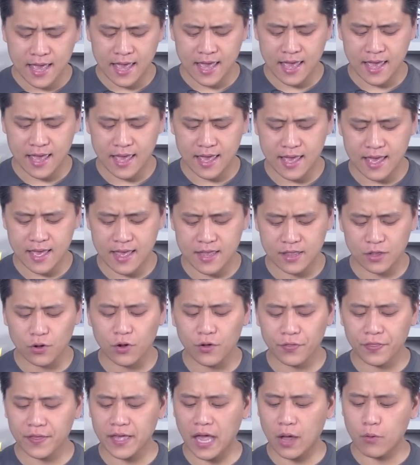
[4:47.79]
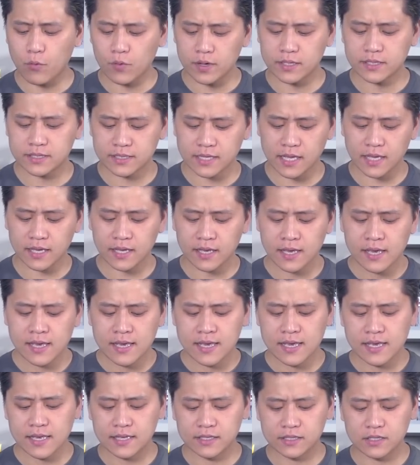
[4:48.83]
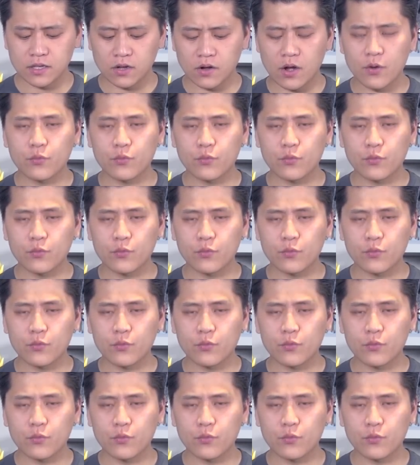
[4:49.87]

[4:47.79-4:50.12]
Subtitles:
And the only thing I would say is, though,